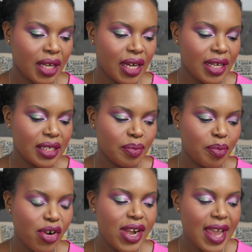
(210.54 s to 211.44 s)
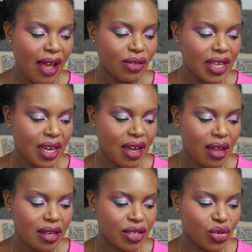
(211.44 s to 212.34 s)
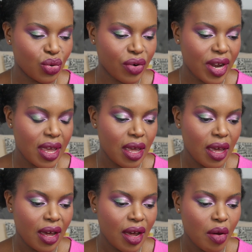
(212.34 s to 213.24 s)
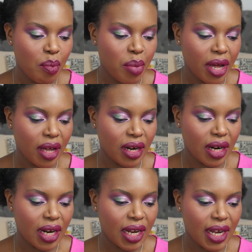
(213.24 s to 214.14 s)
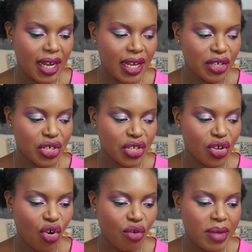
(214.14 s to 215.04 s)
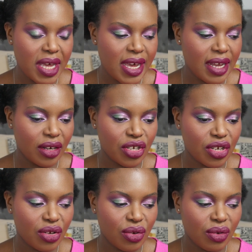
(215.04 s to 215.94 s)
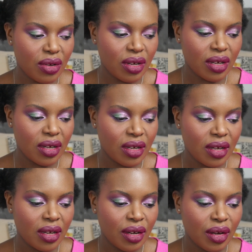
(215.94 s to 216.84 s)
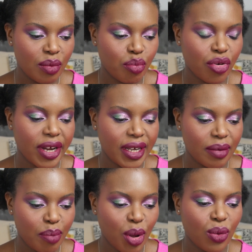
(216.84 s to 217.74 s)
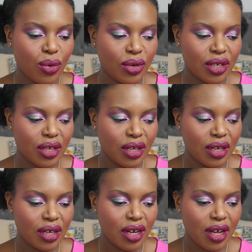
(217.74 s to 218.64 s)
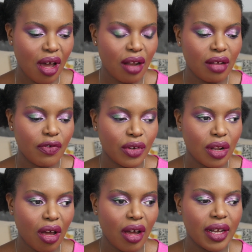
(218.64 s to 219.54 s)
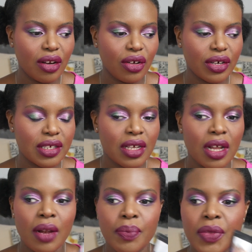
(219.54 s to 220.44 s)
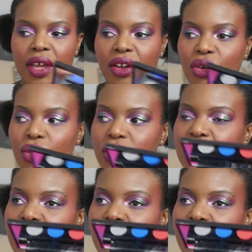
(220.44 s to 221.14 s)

it's a pretty out there colour story, but it just got me into bright, bold, colourful eye looks. And I also